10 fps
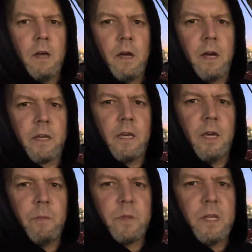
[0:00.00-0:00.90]
I
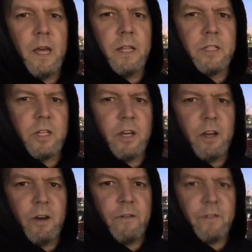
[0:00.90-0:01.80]
keep telling
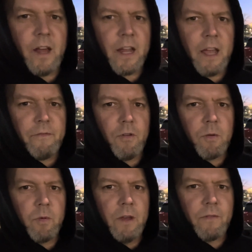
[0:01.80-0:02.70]
you, Flat Guy
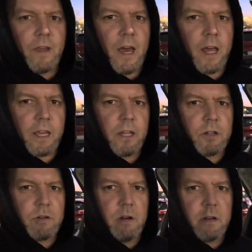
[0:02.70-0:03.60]
Farm, we have got to get a
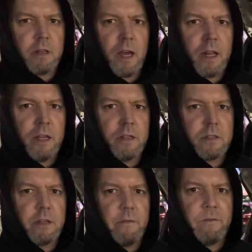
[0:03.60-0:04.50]
truck. That
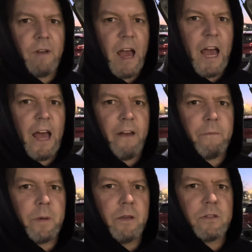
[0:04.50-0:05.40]
is
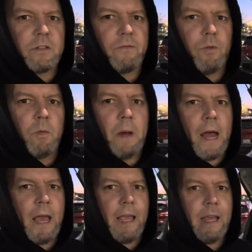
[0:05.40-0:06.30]
5 pieces of
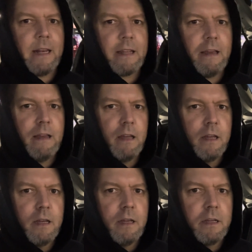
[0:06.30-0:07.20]
4x8
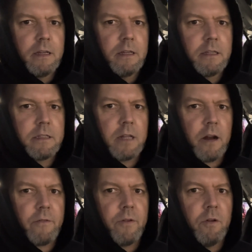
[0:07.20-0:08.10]

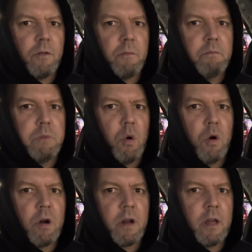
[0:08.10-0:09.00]
styrofoam
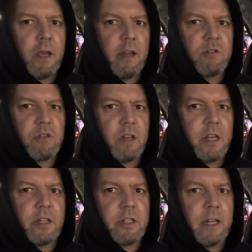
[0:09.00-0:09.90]
board
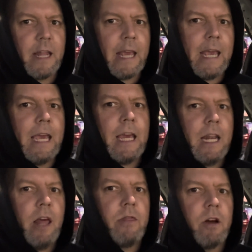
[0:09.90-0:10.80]
insulation in
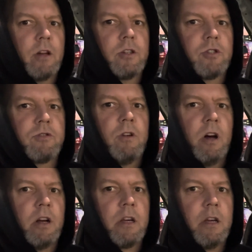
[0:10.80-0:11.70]
the
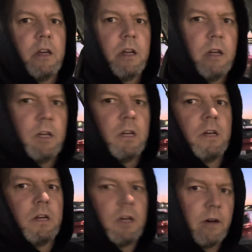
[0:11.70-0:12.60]
trunk
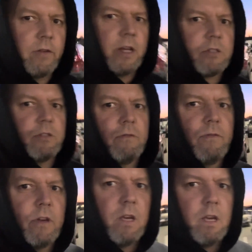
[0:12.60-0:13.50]
of an
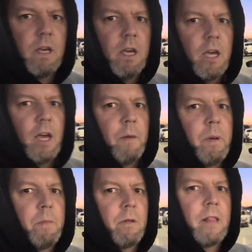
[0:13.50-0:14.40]
SUV, and
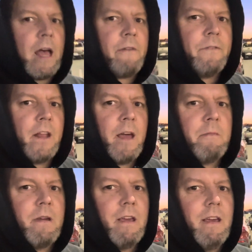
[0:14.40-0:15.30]
people laughing at
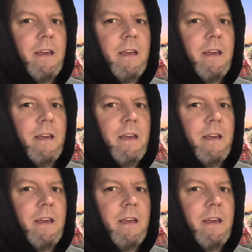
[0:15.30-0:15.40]
me